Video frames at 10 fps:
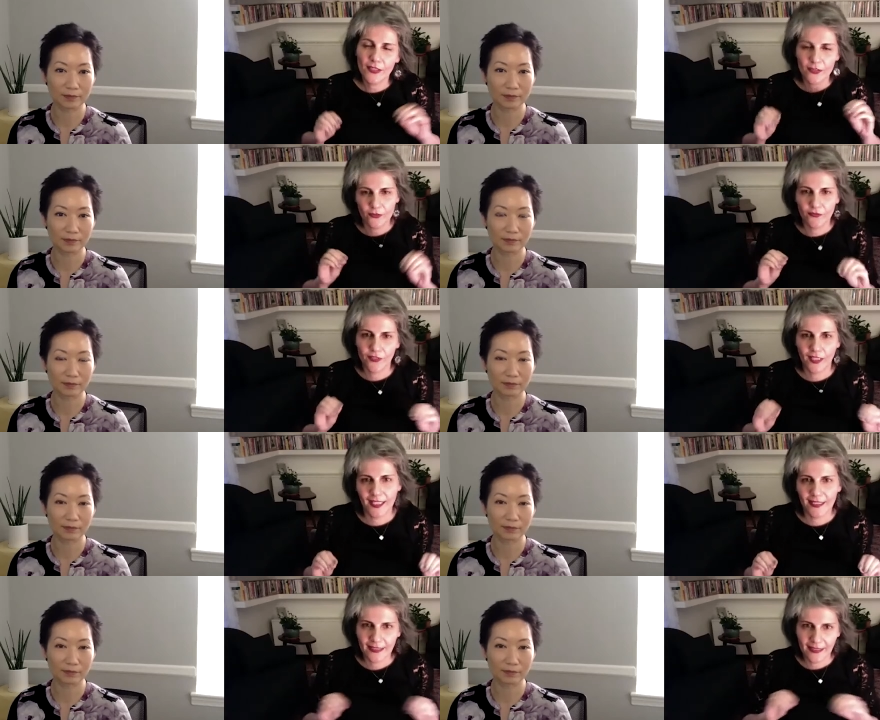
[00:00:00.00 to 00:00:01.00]
Speaker 1: to find
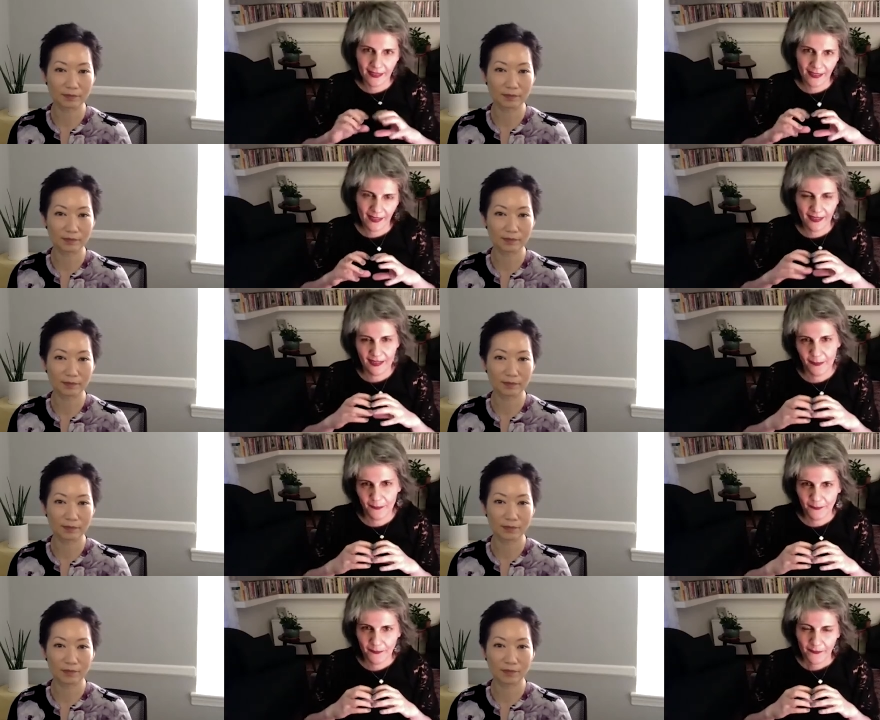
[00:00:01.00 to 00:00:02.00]
the um,
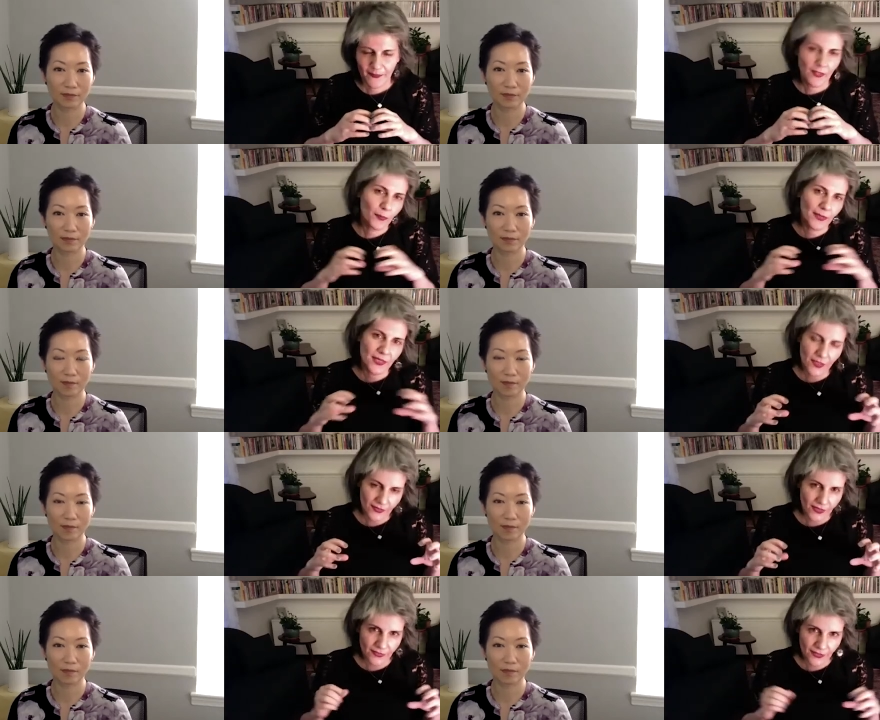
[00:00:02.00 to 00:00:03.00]
speech of the
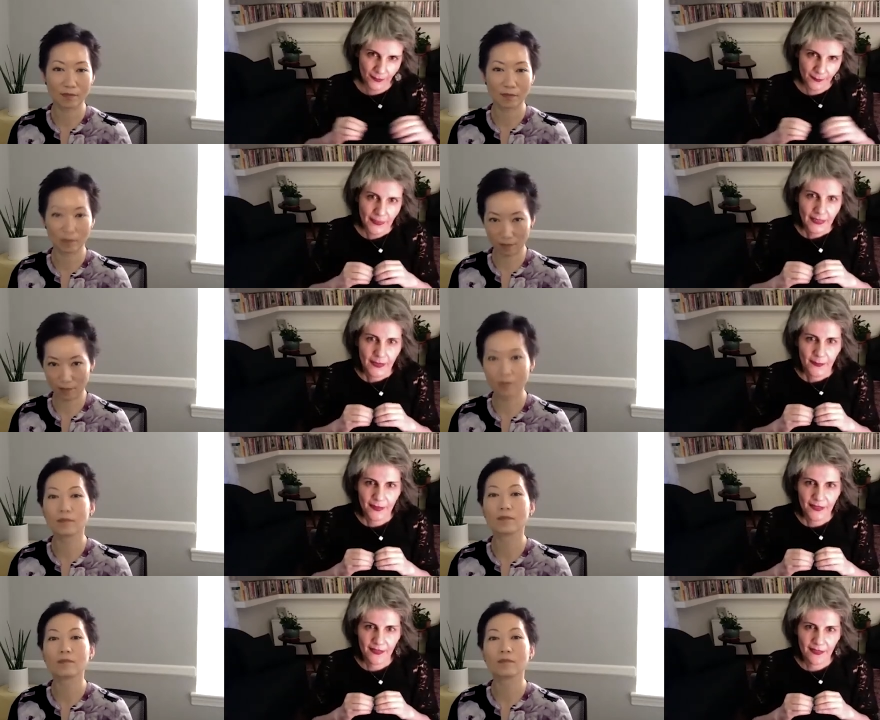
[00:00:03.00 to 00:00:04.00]
film
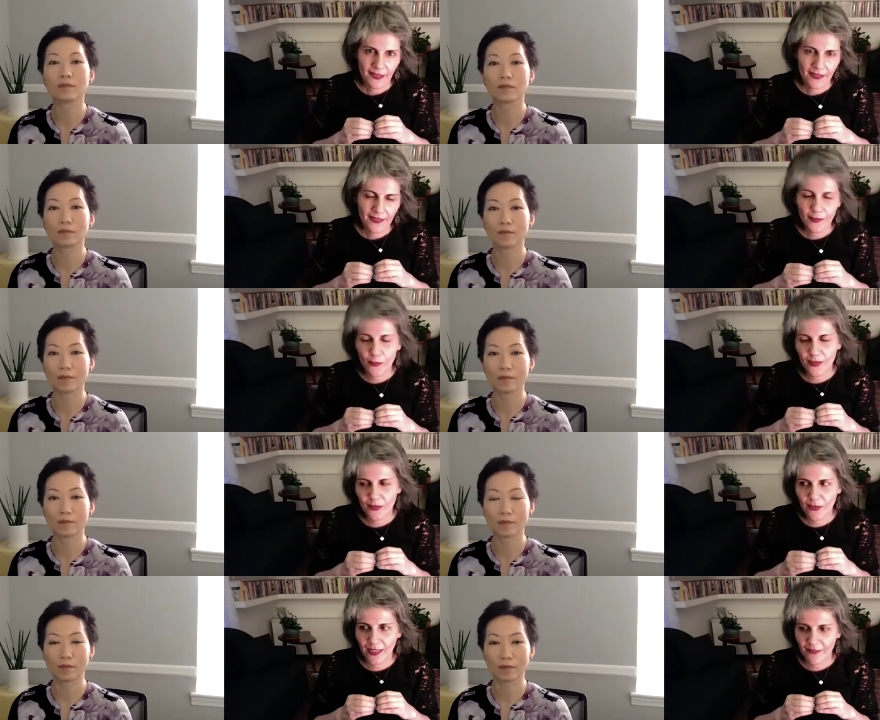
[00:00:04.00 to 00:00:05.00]
because I didn't want to
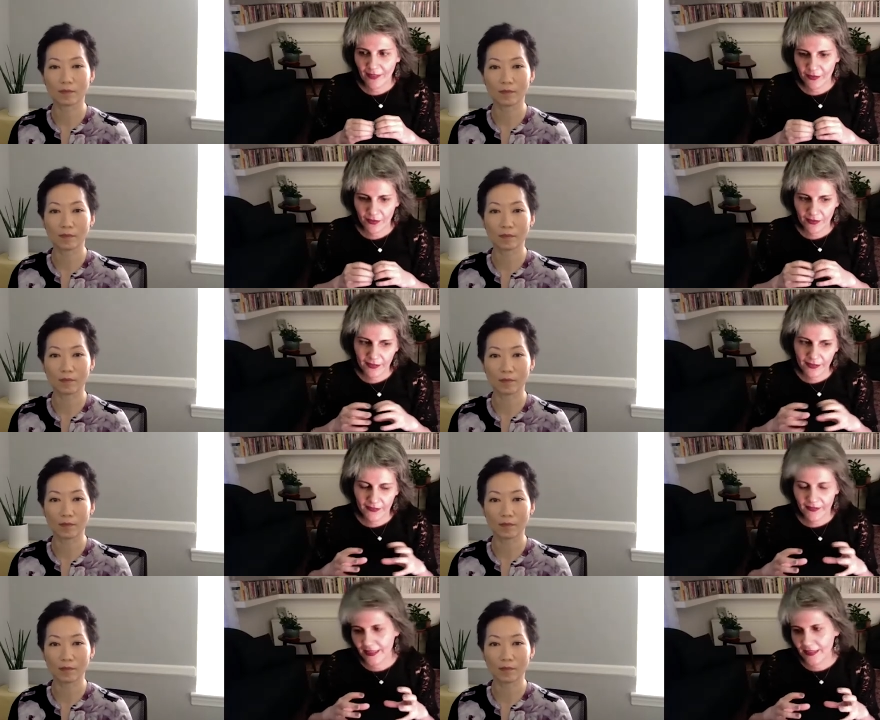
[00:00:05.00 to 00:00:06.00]
have an
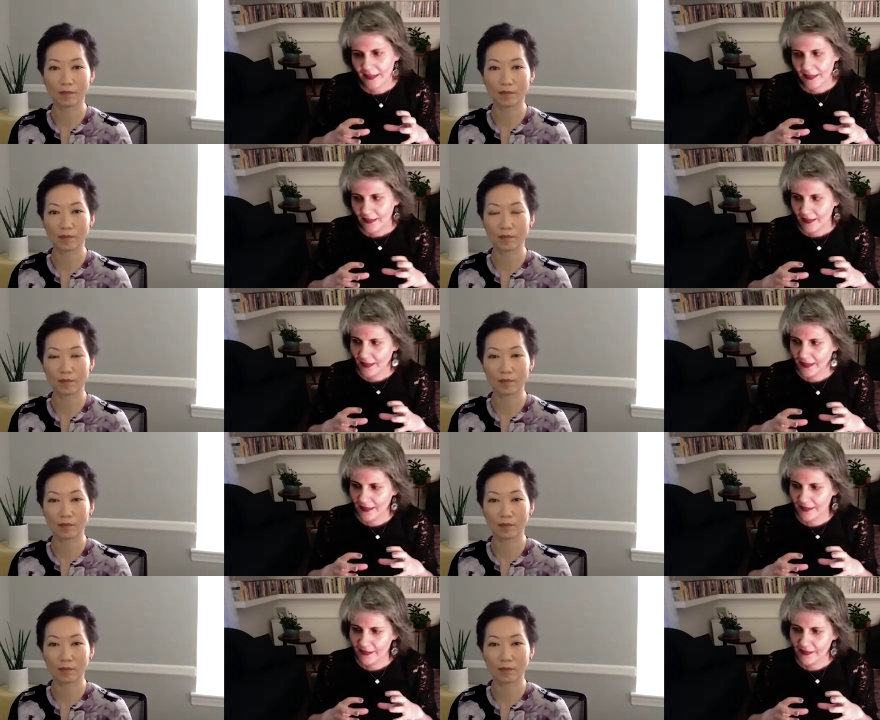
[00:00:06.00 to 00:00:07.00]
ordinary uh,
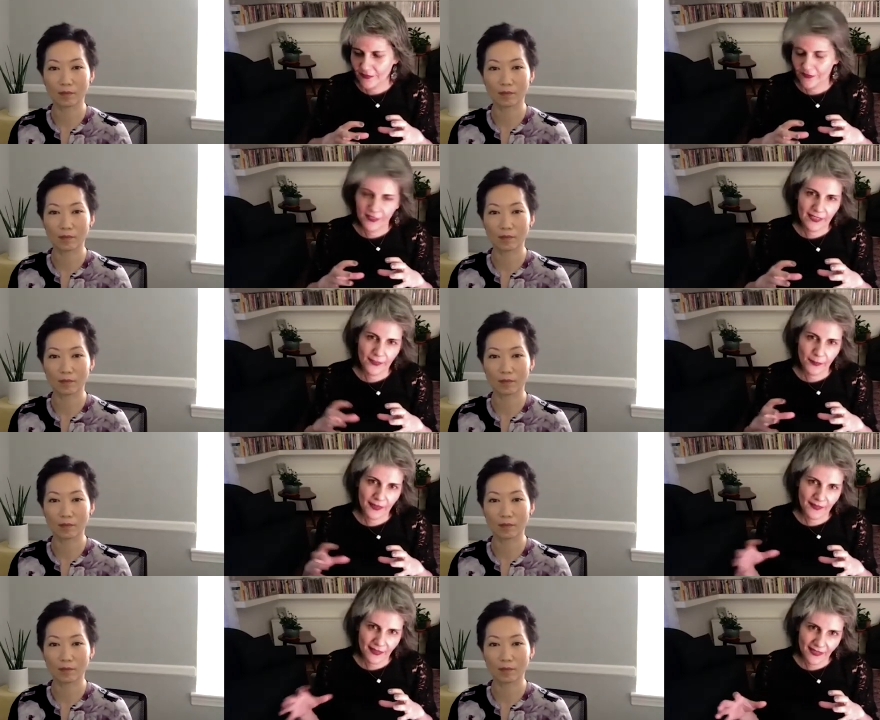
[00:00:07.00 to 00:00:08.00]
first
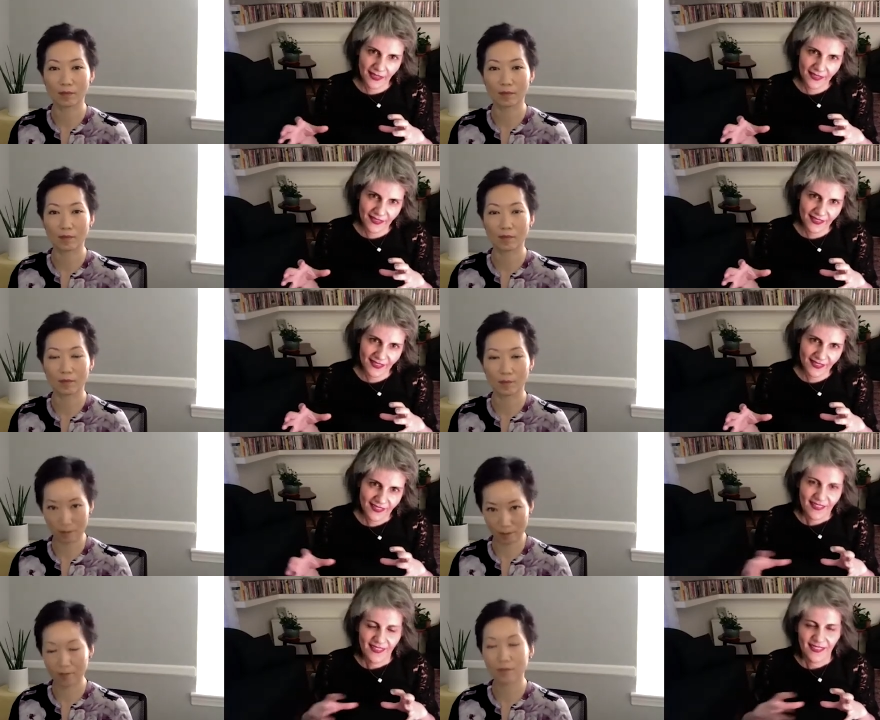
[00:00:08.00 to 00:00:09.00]
person narrator
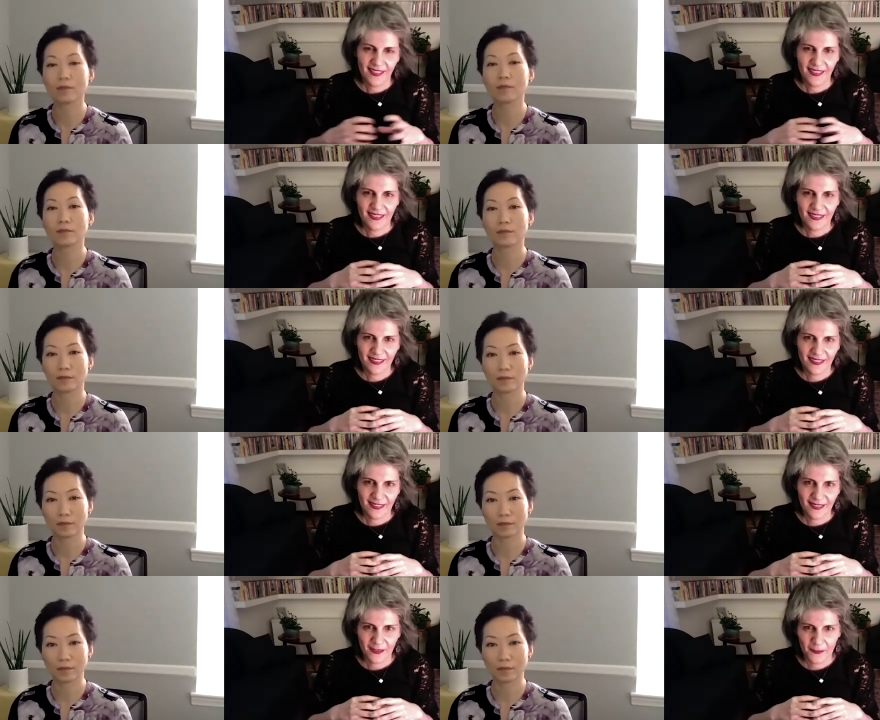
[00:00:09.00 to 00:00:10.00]
and
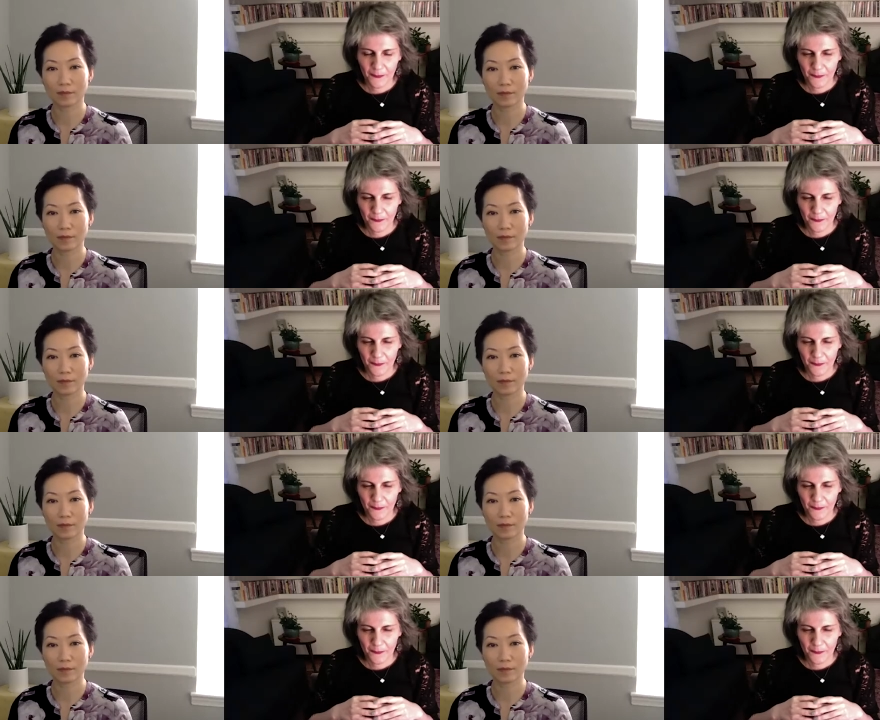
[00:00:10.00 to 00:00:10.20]
um,